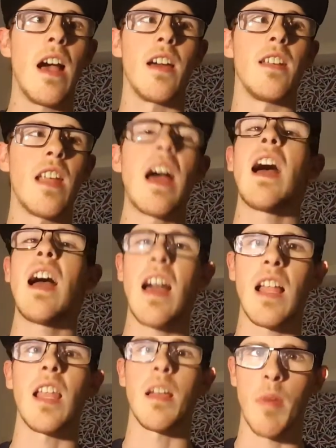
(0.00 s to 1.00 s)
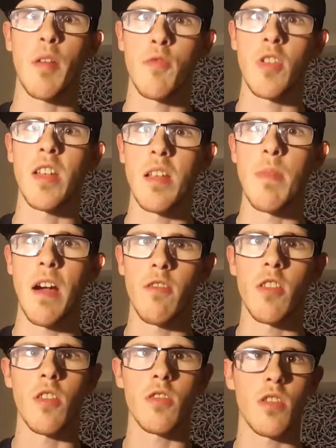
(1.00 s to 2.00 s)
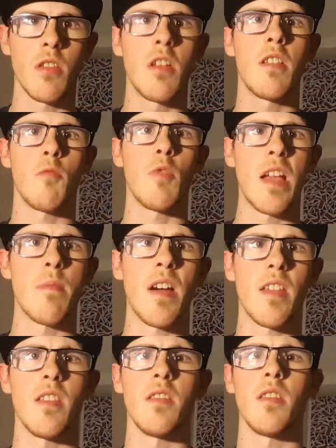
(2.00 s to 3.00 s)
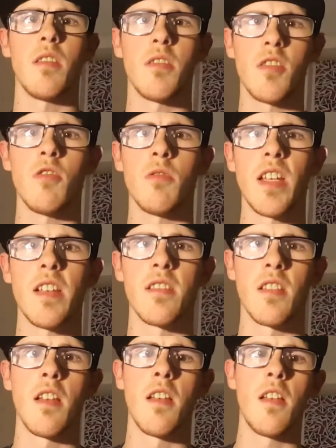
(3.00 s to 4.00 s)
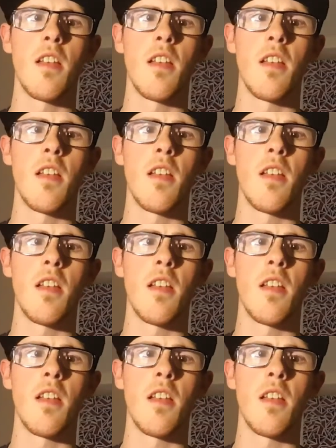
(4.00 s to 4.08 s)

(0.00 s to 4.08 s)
and I like my 3D Marios way better than the 2Ds.